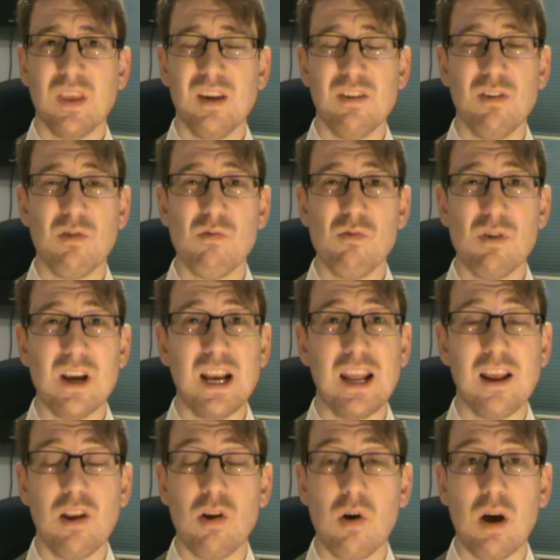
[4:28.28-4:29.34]
there's not really
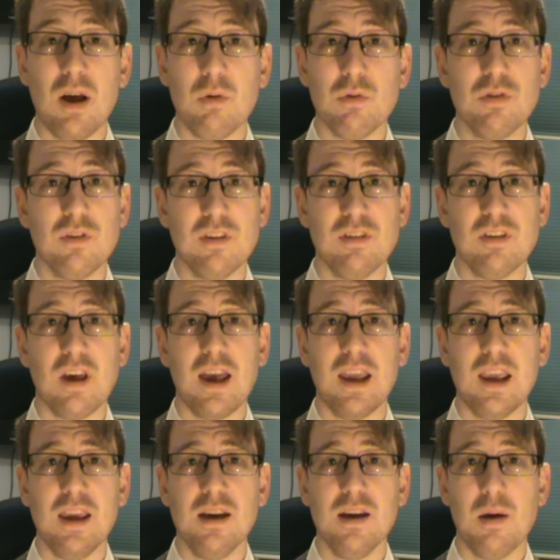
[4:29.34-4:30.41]
a lot else to
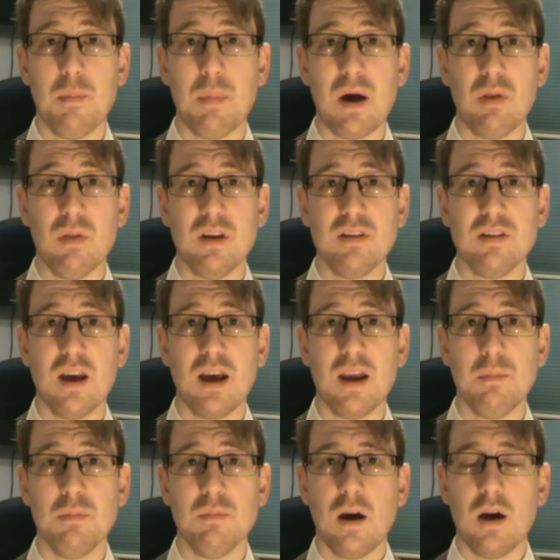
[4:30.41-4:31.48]
say about this
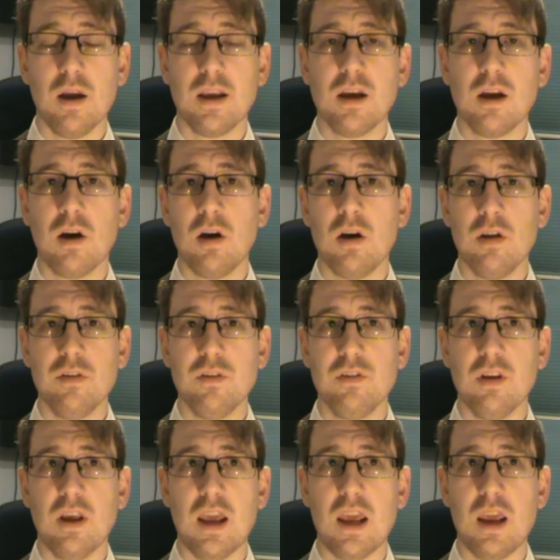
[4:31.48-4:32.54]
game. I can't
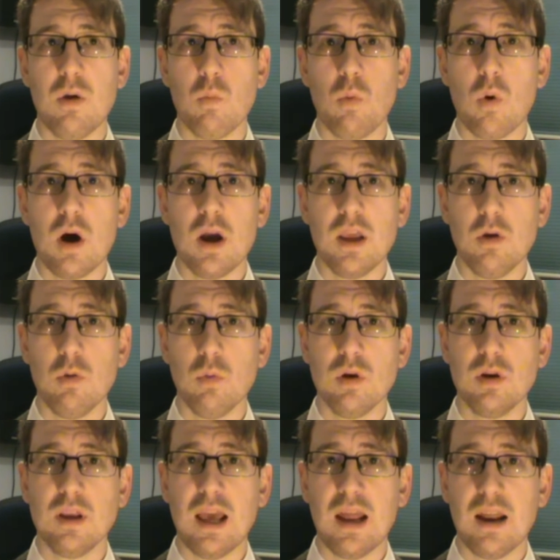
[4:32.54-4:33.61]
see why you
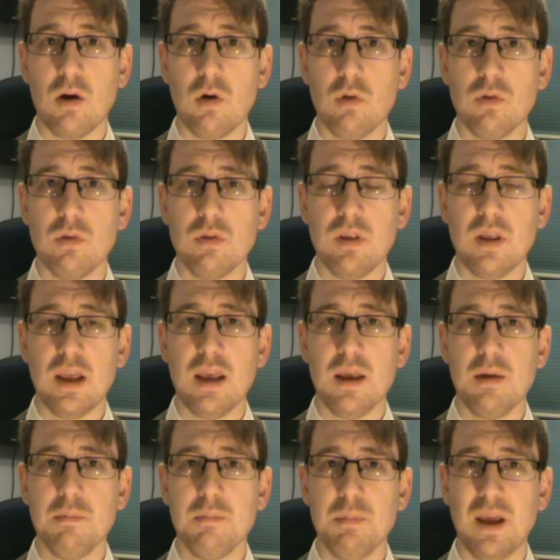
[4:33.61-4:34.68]
would get it on the
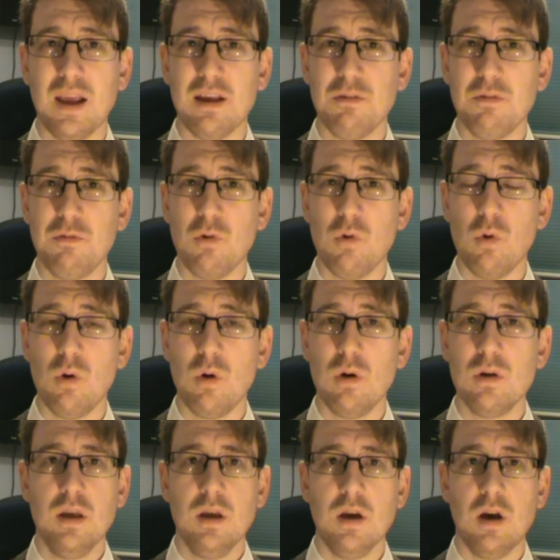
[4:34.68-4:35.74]
PS4.
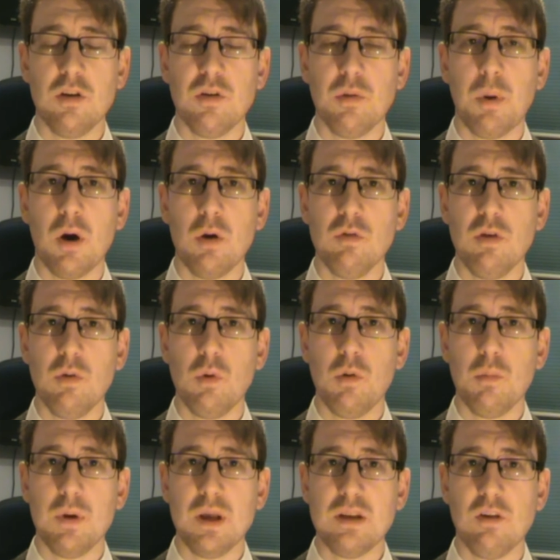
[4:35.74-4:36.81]
I suppose it
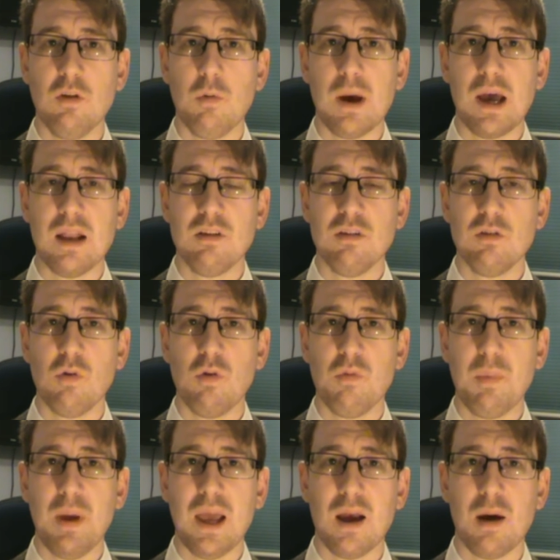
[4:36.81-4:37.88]
wouldn't be too bad to sort
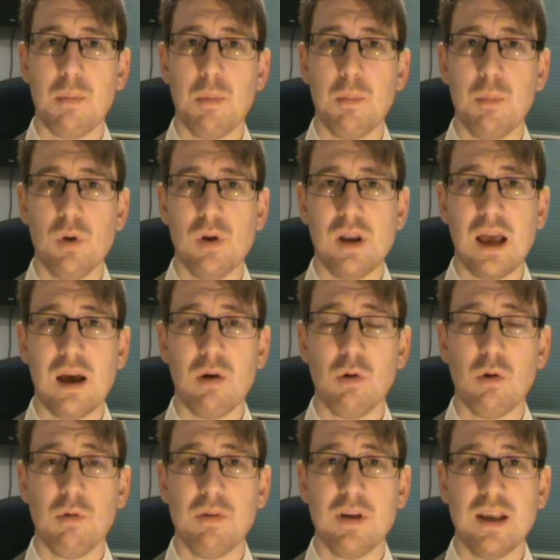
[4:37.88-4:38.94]
of pick up and put down
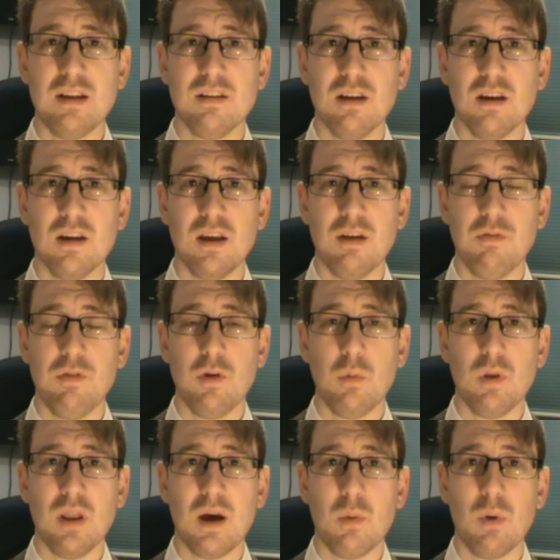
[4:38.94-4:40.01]
on a Vita if you
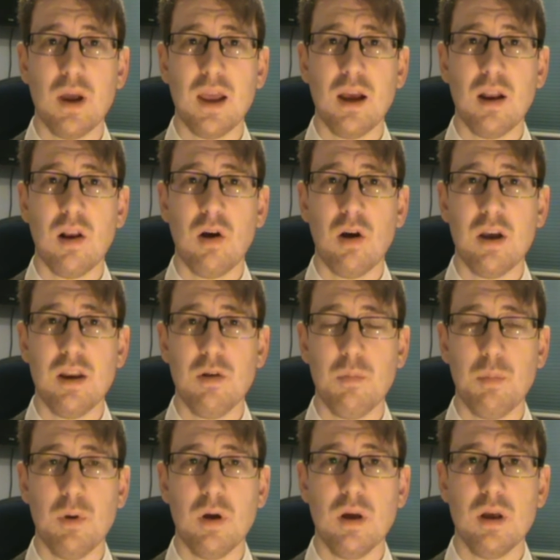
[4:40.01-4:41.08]
were that way inclined,
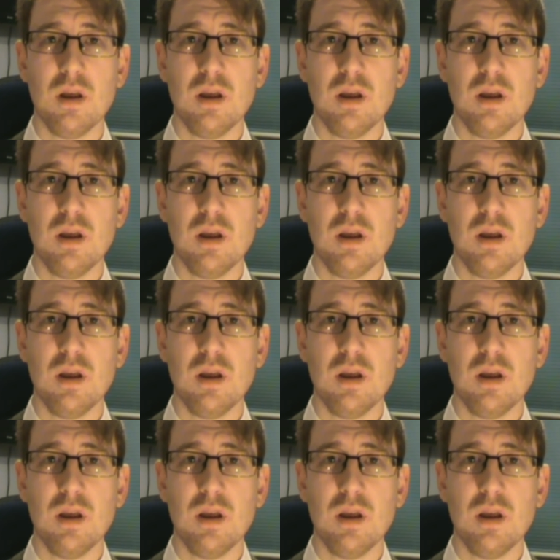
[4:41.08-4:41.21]
but